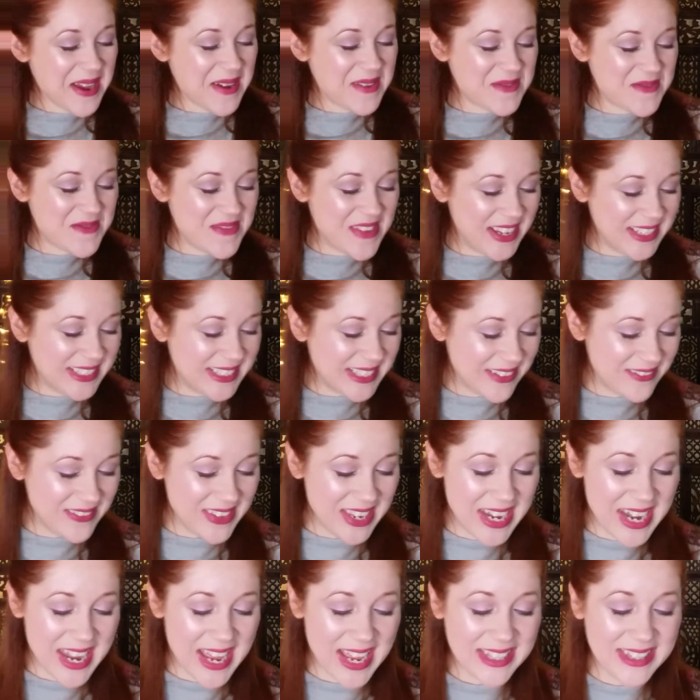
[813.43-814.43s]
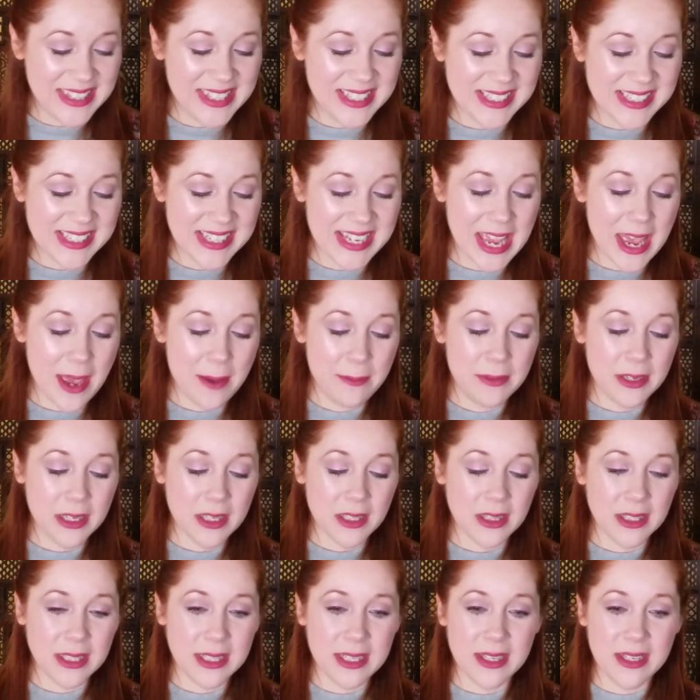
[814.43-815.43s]
But it had this
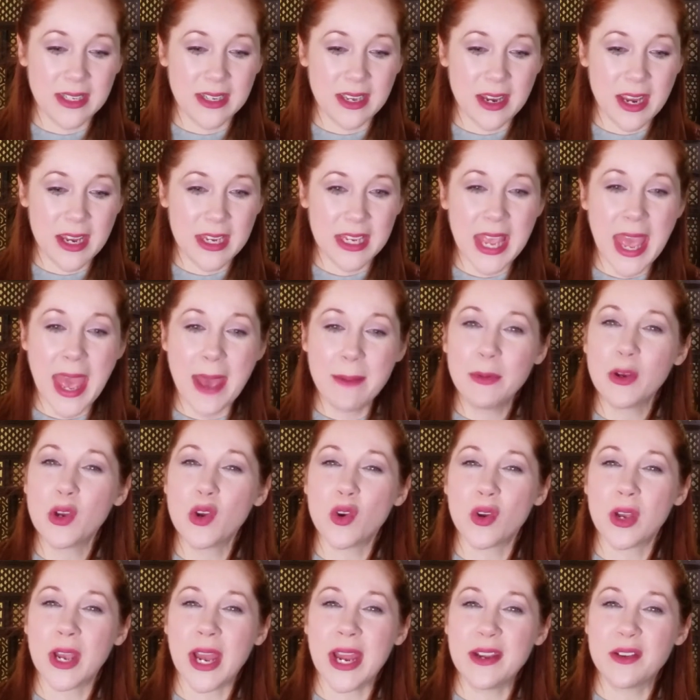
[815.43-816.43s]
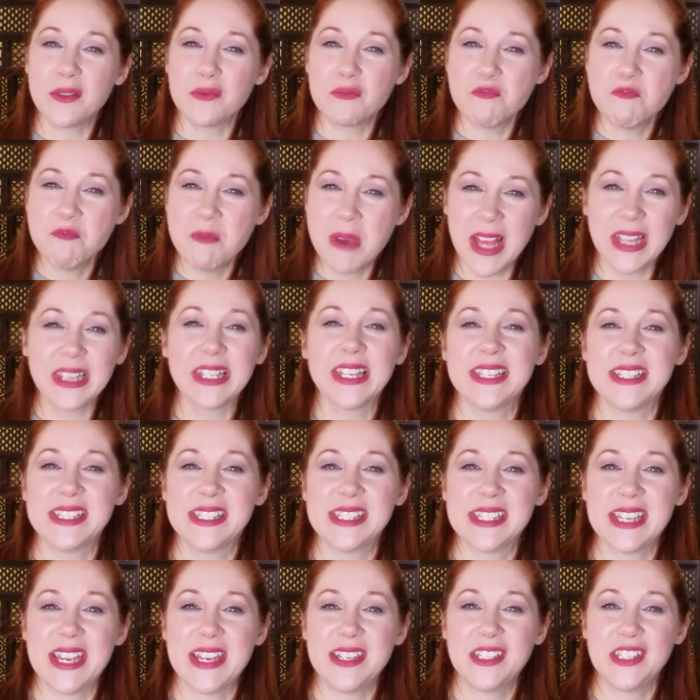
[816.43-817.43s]
chemical kind of melon
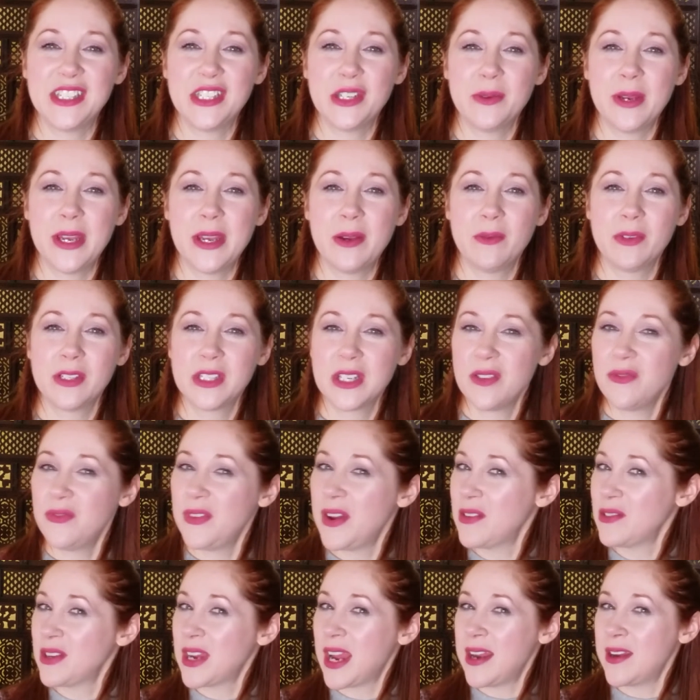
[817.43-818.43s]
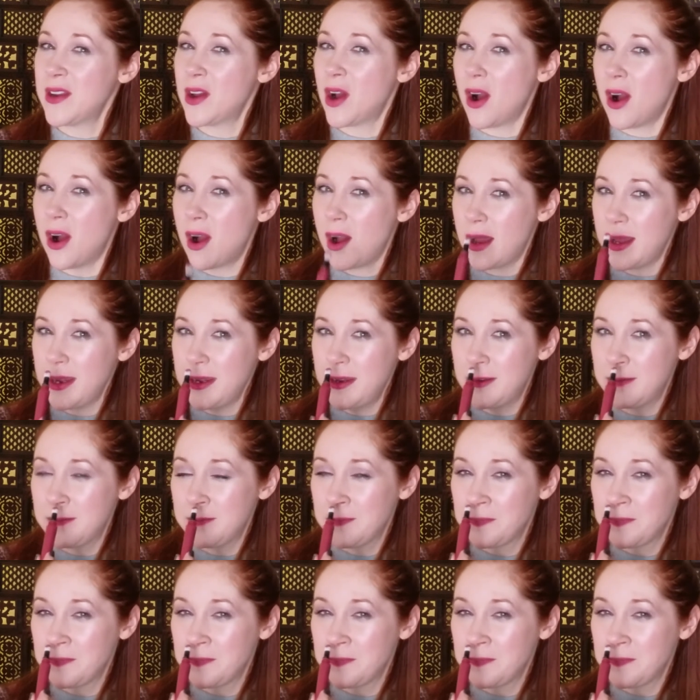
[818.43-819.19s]
scent to it, which I found kind of odd.